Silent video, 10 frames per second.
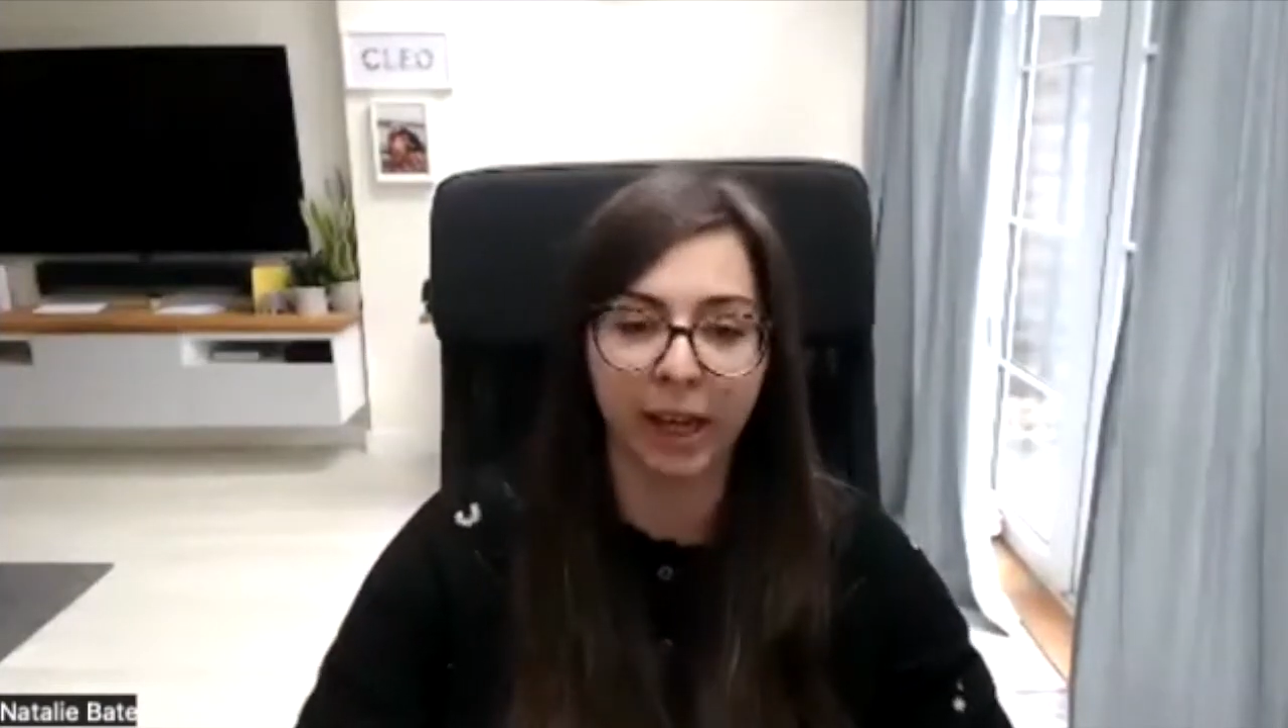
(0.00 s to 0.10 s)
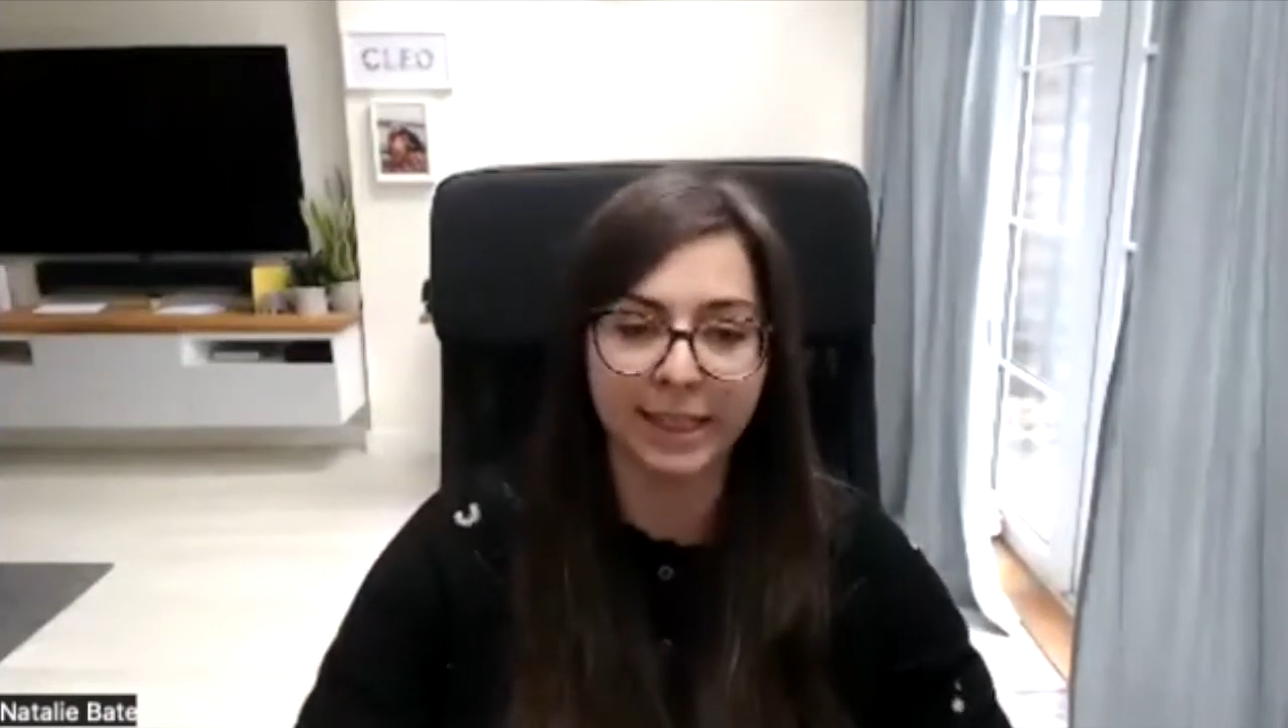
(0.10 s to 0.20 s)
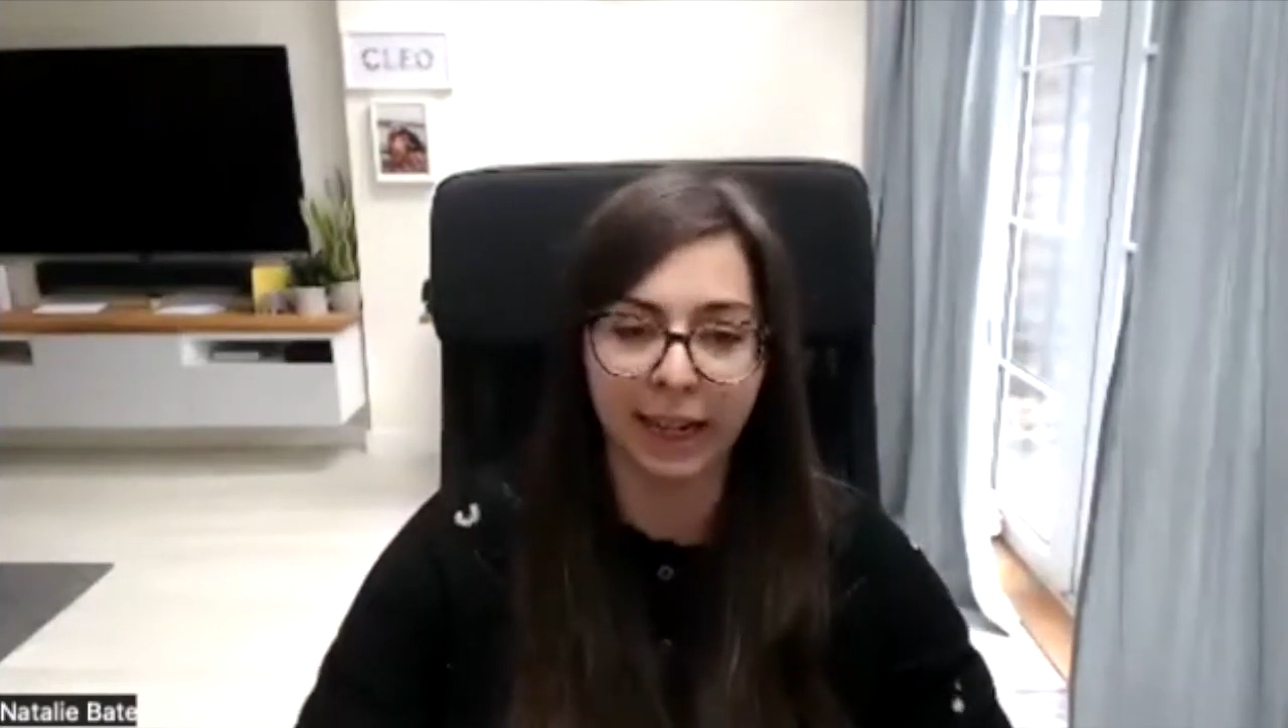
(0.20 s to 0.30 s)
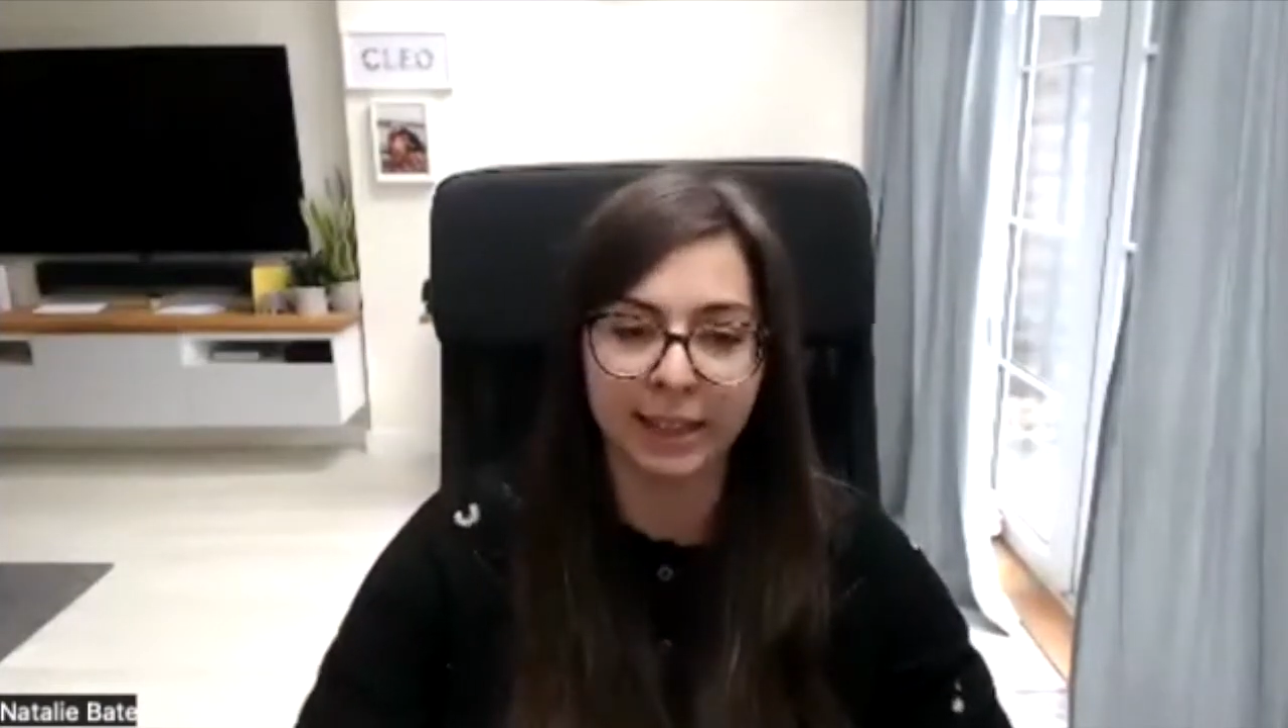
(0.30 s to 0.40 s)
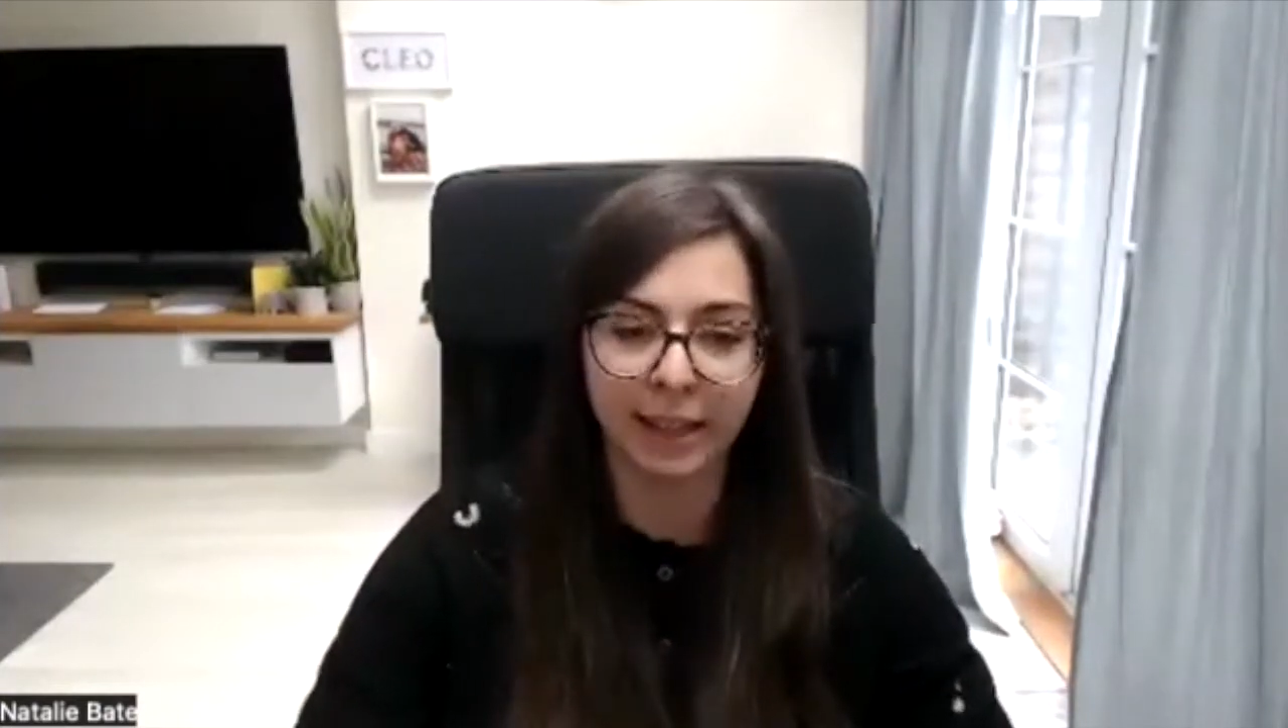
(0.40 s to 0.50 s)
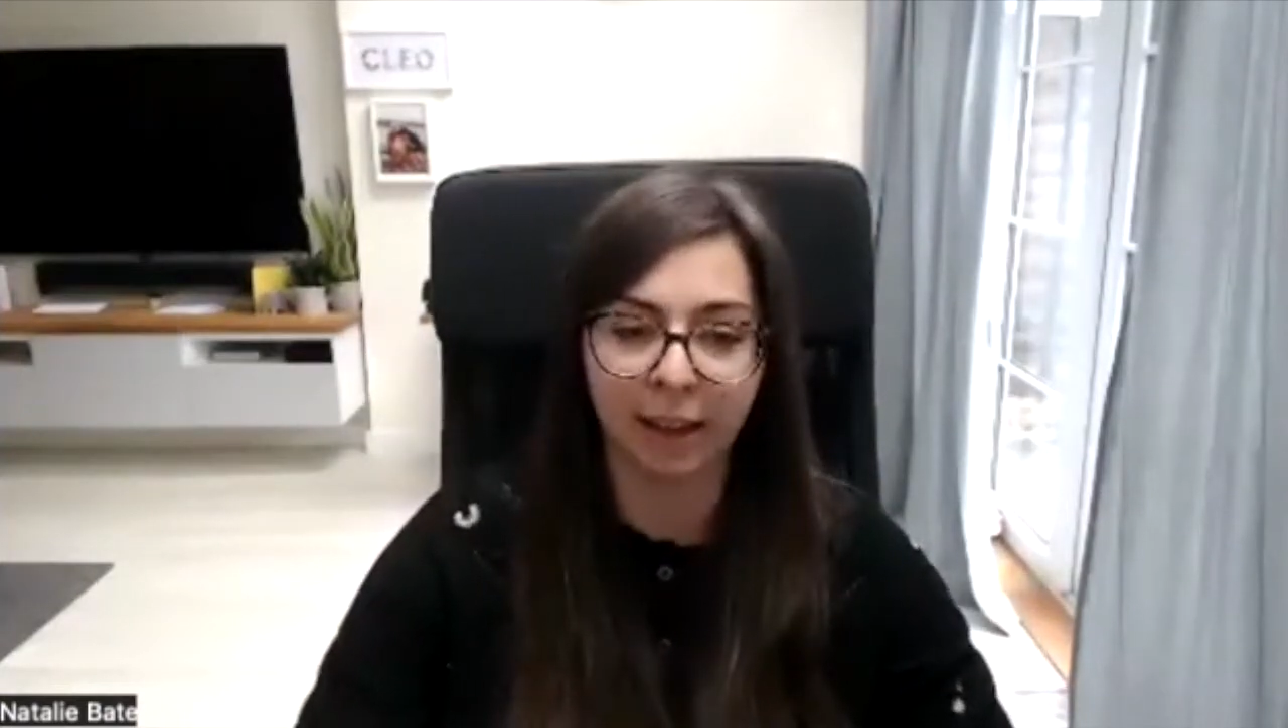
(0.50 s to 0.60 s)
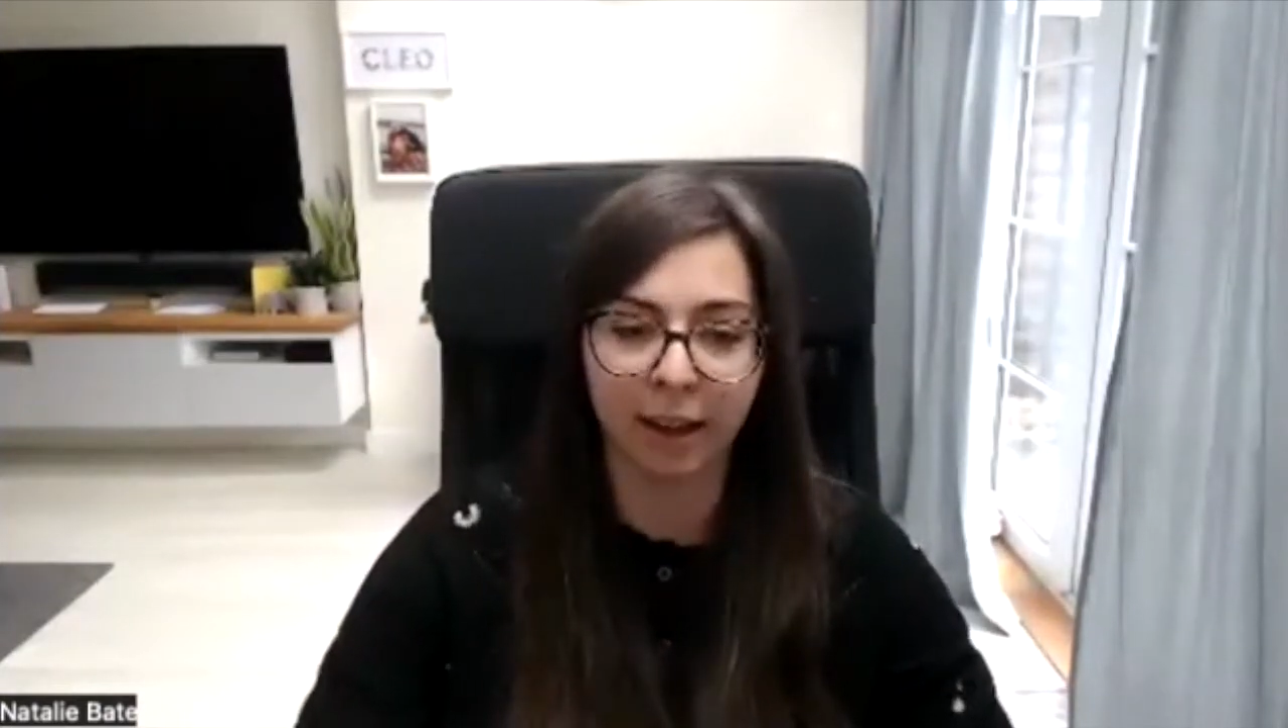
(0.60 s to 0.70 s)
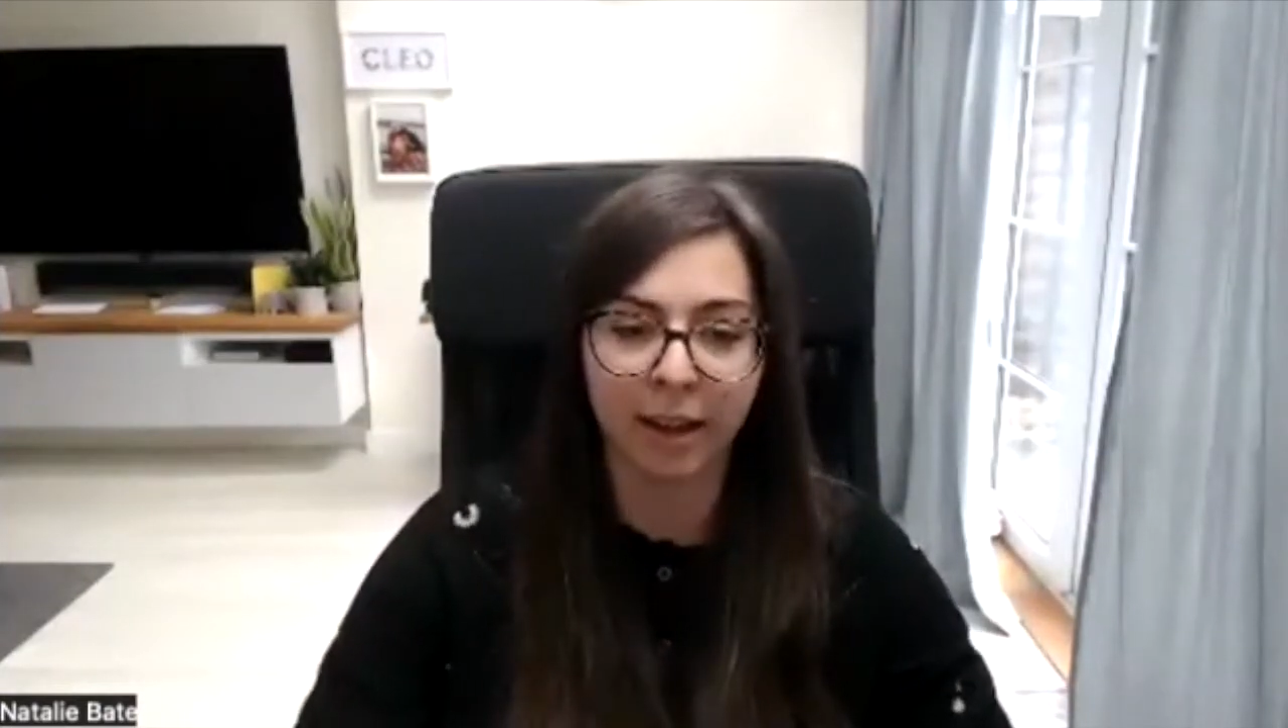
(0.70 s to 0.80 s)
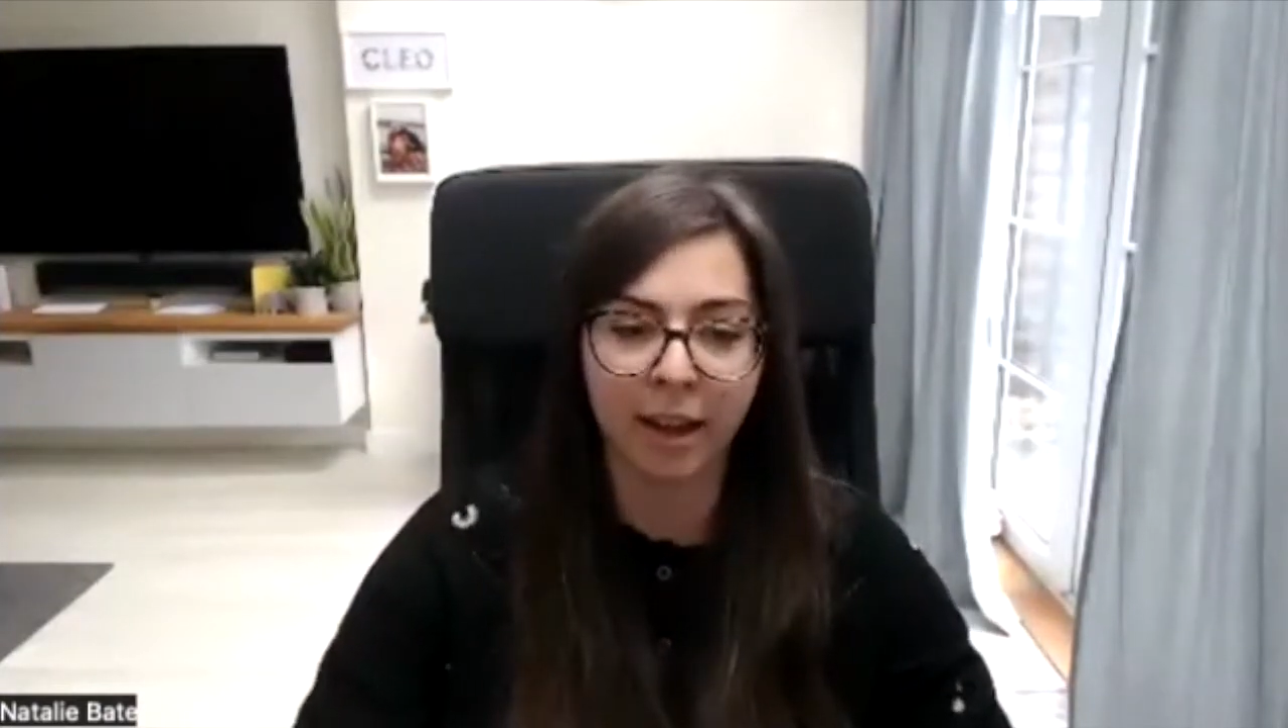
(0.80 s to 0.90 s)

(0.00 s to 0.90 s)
data